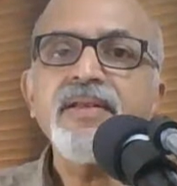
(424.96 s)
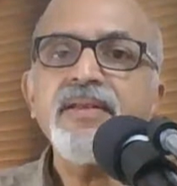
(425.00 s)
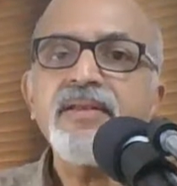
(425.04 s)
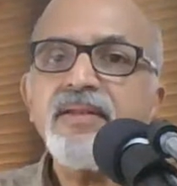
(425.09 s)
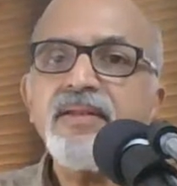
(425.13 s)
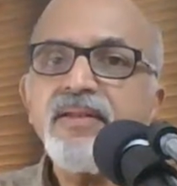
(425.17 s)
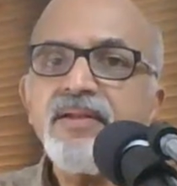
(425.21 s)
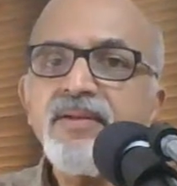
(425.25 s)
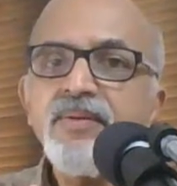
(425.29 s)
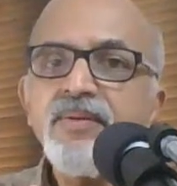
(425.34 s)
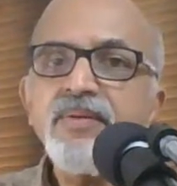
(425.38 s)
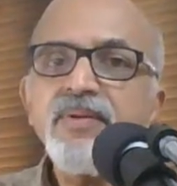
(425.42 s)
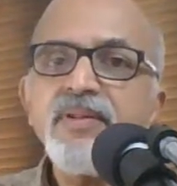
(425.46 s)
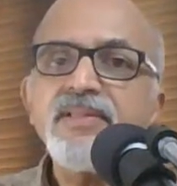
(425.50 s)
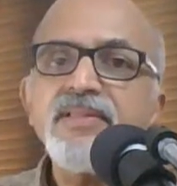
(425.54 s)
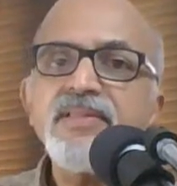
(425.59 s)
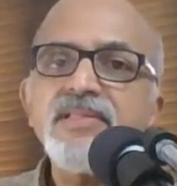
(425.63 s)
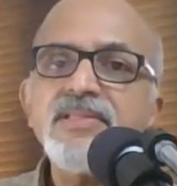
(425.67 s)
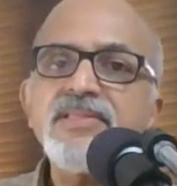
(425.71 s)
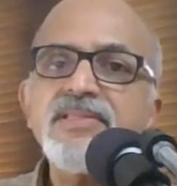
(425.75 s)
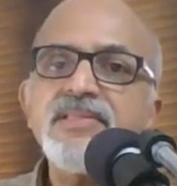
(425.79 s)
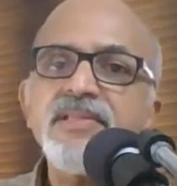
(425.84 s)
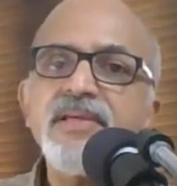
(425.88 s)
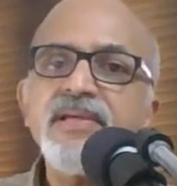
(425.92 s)
during
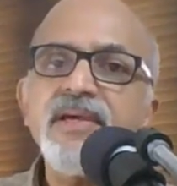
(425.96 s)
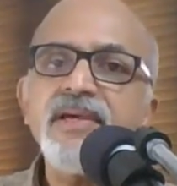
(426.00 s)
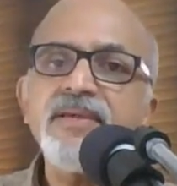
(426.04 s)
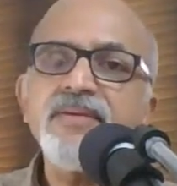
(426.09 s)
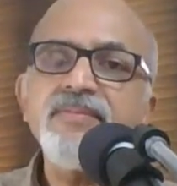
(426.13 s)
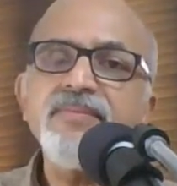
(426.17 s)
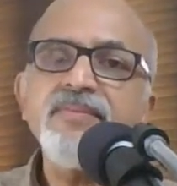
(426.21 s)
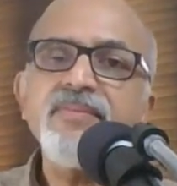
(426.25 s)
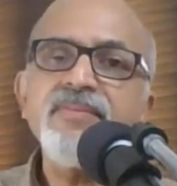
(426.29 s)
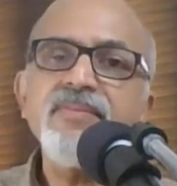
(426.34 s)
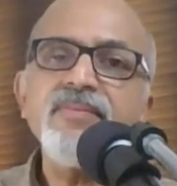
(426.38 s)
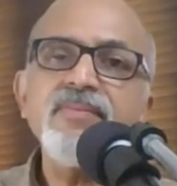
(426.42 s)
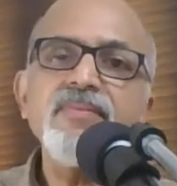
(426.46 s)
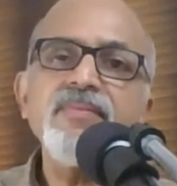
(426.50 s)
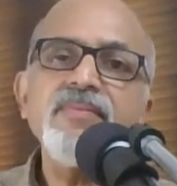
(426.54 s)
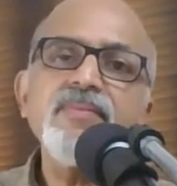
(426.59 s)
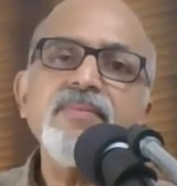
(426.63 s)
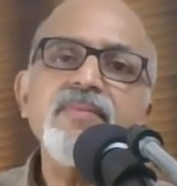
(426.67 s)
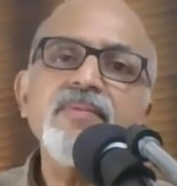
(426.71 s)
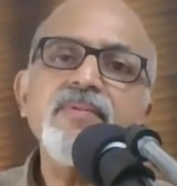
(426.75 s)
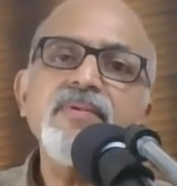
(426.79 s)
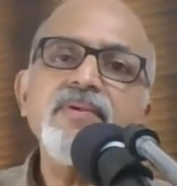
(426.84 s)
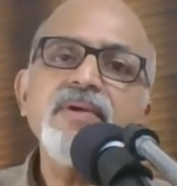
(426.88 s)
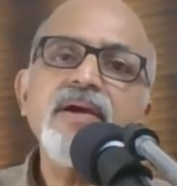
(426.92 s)
this time,
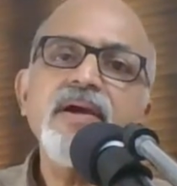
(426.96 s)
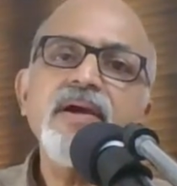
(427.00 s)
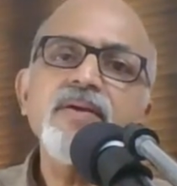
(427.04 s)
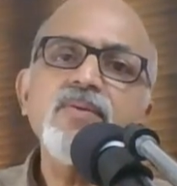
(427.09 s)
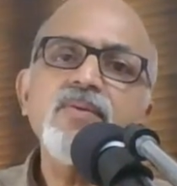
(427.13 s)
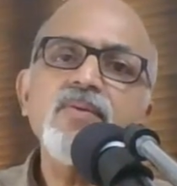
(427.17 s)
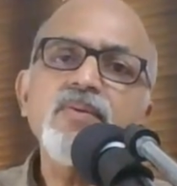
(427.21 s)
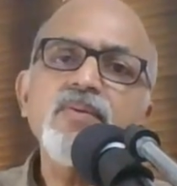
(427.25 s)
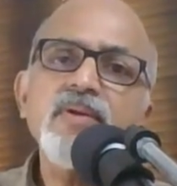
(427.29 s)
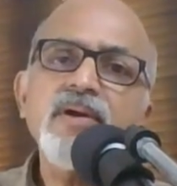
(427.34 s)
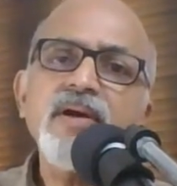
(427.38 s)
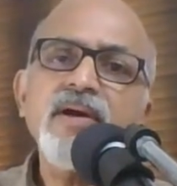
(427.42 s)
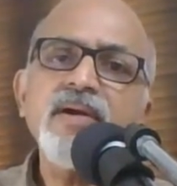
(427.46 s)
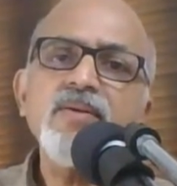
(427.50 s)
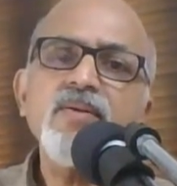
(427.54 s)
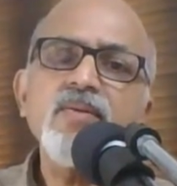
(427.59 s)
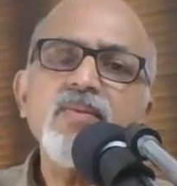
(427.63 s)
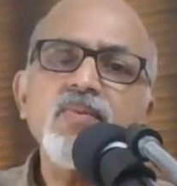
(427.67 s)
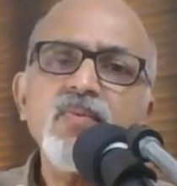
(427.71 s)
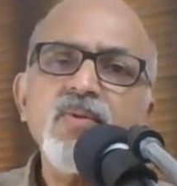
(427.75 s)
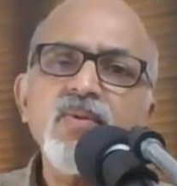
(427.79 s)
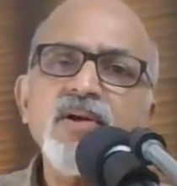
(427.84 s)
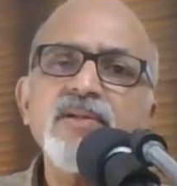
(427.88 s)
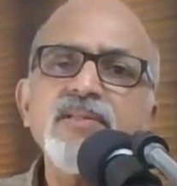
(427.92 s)
I don't
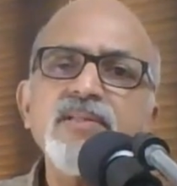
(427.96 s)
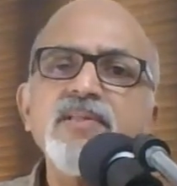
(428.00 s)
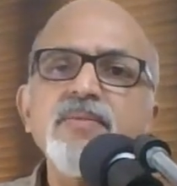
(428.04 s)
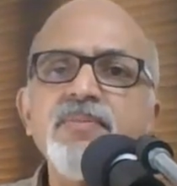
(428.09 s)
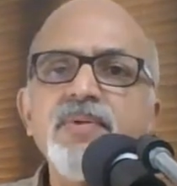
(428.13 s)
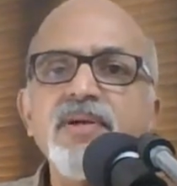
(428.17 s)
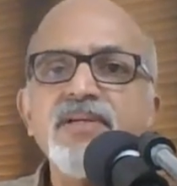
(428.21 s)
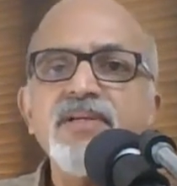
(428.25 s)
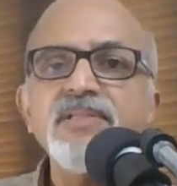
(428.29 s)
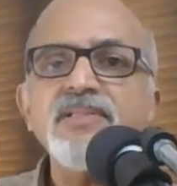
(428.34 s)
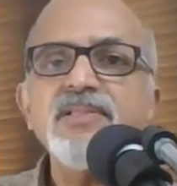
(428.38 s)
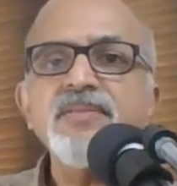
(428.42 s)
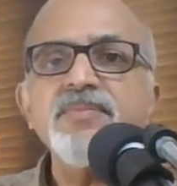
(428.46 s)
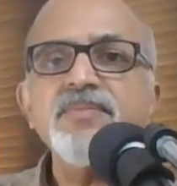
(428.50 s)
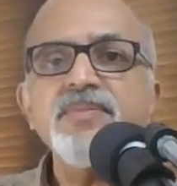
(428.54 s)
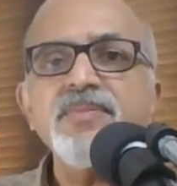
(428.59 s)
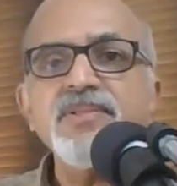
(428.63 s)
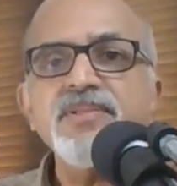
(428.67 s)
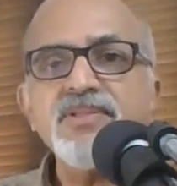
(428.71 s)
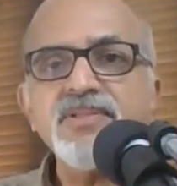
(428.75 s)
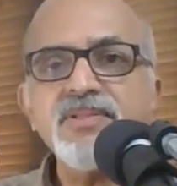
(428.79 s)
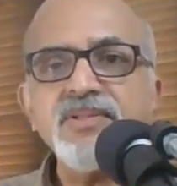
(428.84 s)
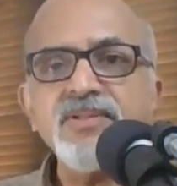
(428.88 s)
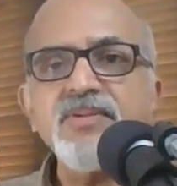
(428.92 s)
want the participants
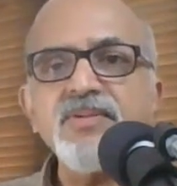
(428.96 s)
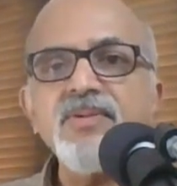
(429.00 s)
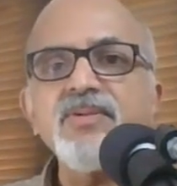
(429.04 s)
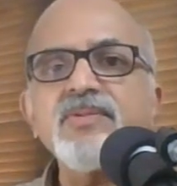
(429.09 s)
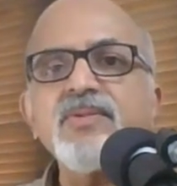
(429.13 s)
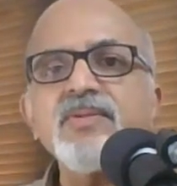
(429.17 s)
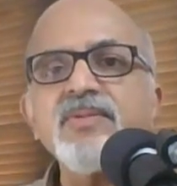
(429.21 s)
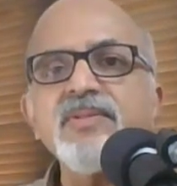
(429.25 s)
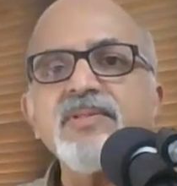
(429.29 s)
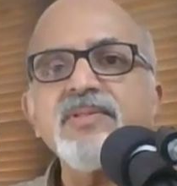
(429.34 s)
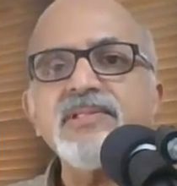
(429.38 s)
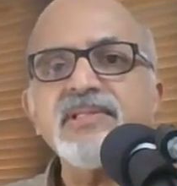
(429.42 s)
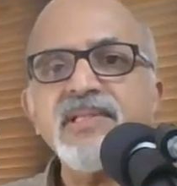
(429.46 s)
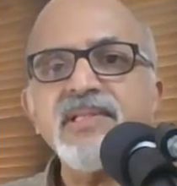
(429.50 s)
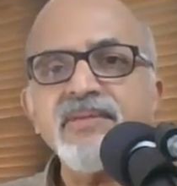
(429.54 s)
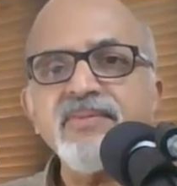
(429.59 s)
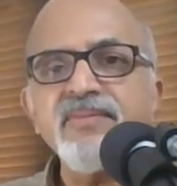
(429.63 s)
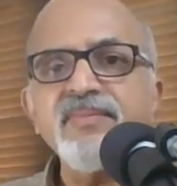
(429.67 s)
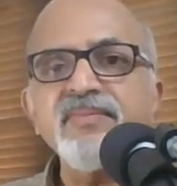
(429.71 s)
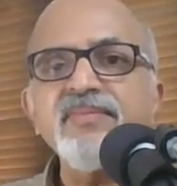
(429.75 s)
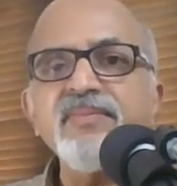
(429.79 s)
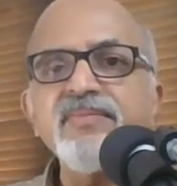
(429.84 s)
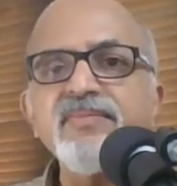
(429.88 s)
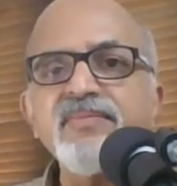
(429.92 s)
to go through the
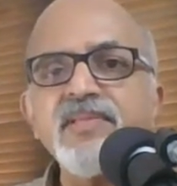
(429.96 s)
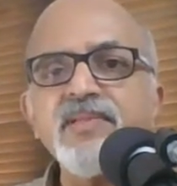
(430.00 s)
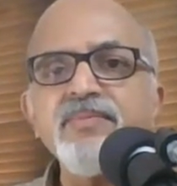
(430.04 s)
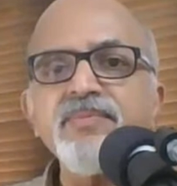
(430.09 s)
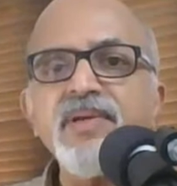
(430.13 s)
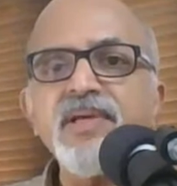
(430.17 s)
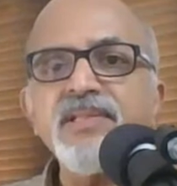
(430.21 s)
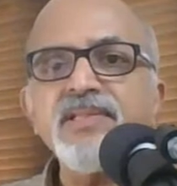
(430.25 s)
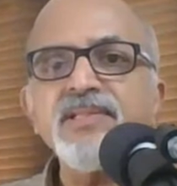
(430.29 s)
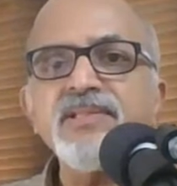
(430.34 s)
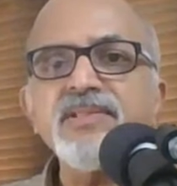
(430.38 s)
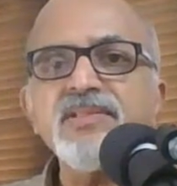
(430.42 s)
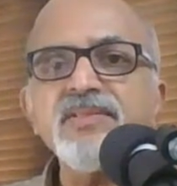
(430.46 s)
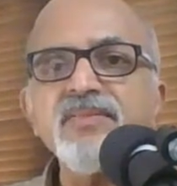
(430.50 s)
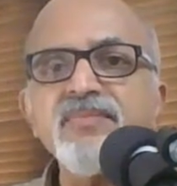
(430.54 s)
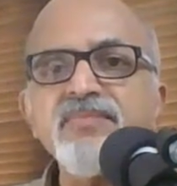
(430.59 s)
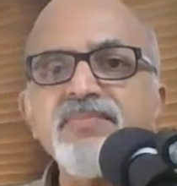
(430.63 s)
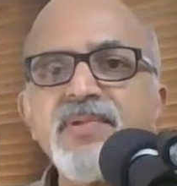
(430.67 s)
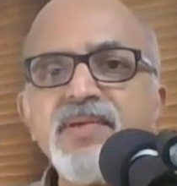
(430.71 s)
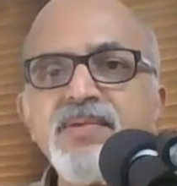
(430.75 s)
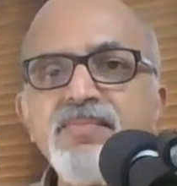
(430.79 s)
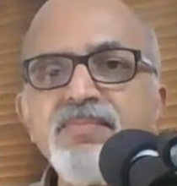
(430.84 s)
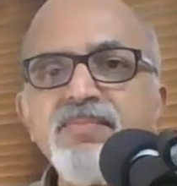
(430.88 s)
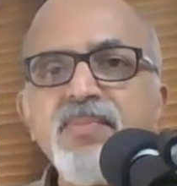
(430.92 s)
750 pages of
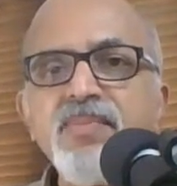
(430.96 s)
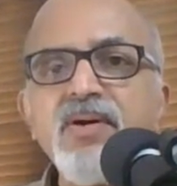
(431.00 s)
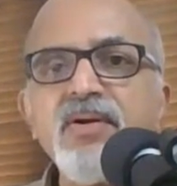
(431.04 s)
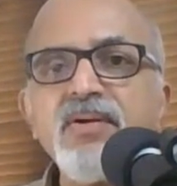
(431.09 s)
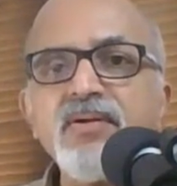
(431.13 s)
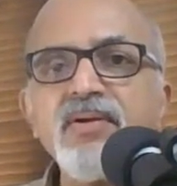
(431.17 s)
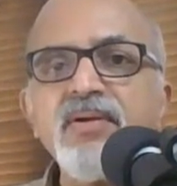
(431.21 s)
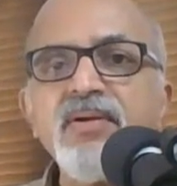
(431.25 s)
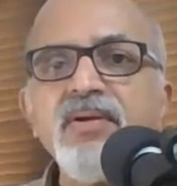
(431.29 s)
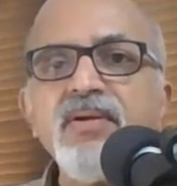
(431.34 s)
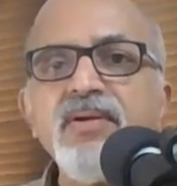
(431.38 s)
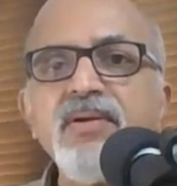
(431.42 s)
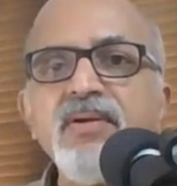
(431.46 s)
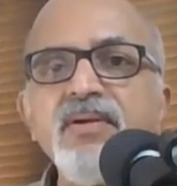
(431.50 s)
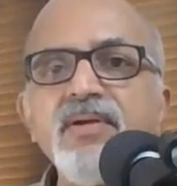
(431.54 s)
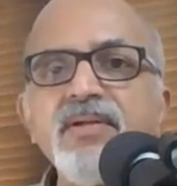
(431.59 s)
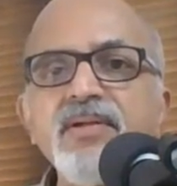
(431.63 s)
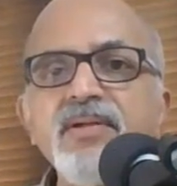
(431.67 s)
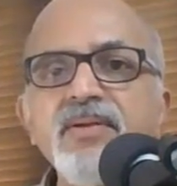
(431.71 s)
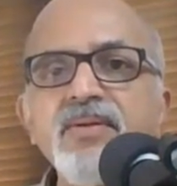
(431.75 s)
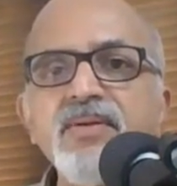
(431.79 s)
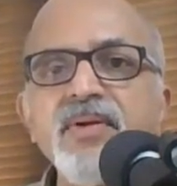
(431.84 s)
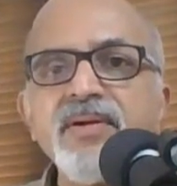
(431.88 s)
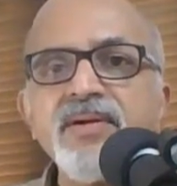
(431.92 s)
PMBOK
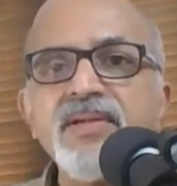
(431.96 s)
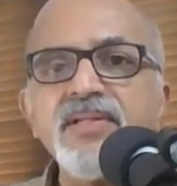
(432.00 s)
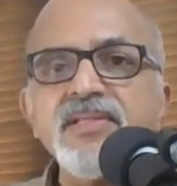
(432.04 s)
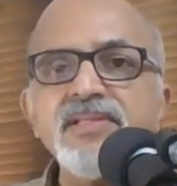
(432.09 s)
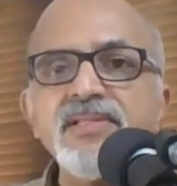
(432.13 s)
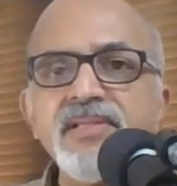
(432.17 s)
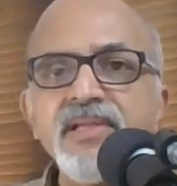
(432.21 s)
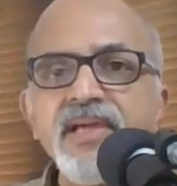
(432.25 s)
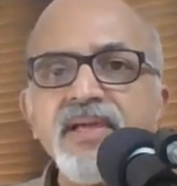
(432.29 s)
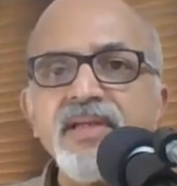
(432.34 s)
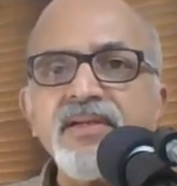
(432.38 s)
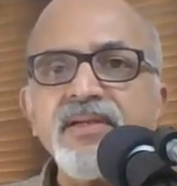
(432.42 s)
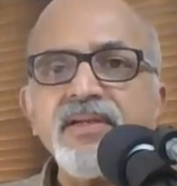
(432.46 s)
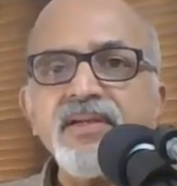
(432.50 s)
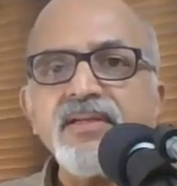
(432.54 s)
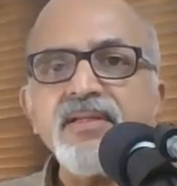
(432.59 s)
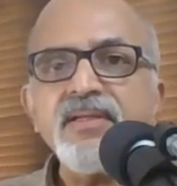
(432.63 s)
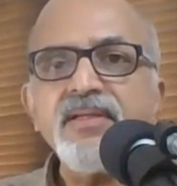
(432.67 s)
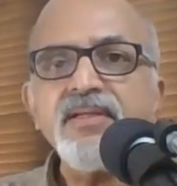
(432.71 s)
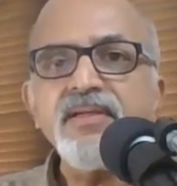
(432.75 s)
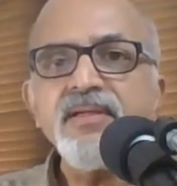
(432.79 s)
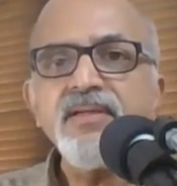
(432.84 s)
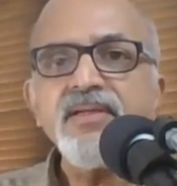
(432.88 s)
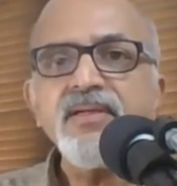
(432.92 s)
to understand
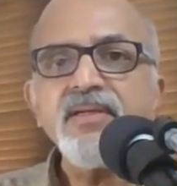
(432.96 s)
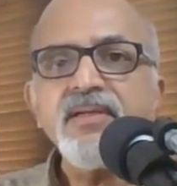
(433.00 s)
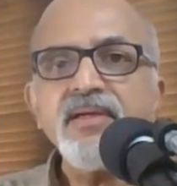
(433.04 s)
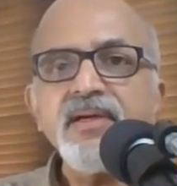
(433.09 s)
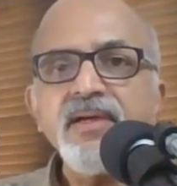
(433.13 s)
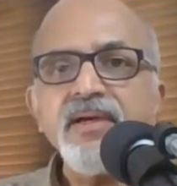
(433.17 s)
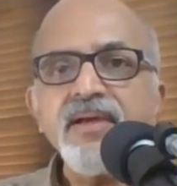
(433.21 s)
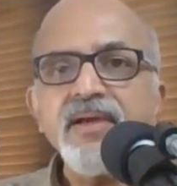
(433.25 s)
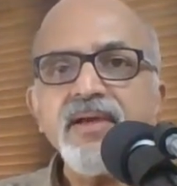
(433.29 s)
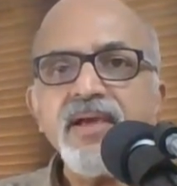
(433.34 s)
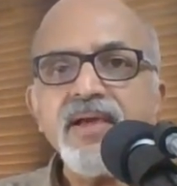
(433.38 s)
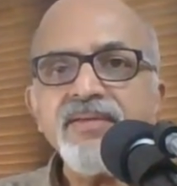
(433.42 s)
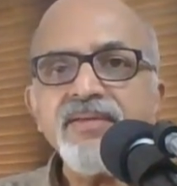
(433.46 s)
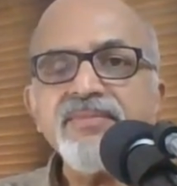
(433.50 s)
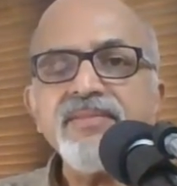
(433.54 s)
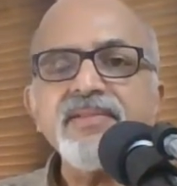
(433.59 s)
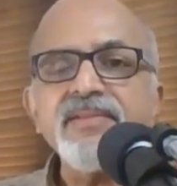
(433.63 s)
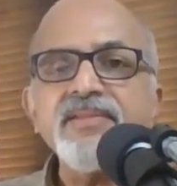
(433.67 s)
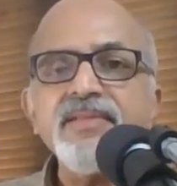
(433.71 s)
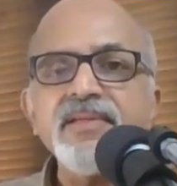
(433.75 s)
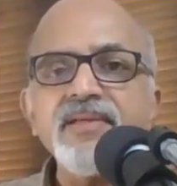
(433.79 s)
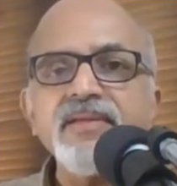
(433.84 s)
everything.